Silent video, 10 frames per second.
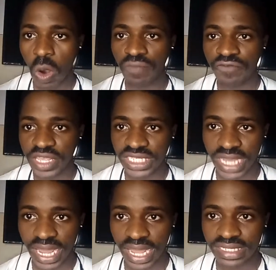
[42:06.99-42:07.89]
Home
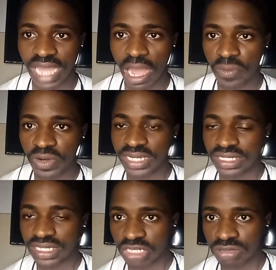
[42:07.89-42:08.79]
Fitters. I'll put
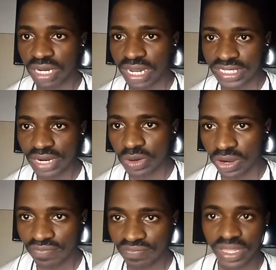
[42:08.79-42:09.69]
that in the description
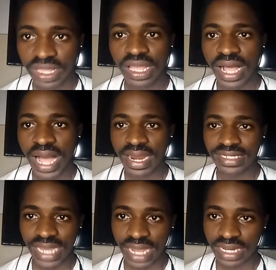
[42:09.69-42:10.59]
later on,
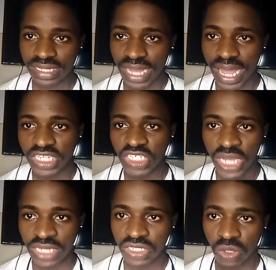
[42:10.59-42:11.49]
and his
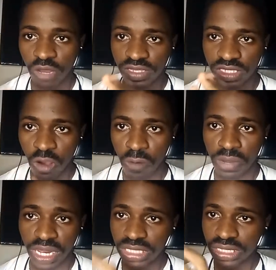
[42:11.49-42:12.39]
IG handle of his
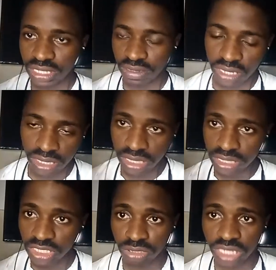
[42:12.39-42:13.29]
company in
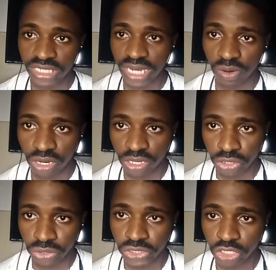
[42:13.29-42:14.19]
the description later on
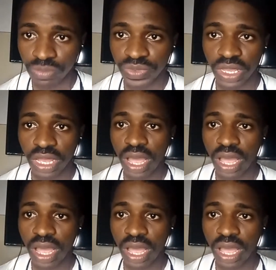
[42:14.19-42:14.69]
YouTube.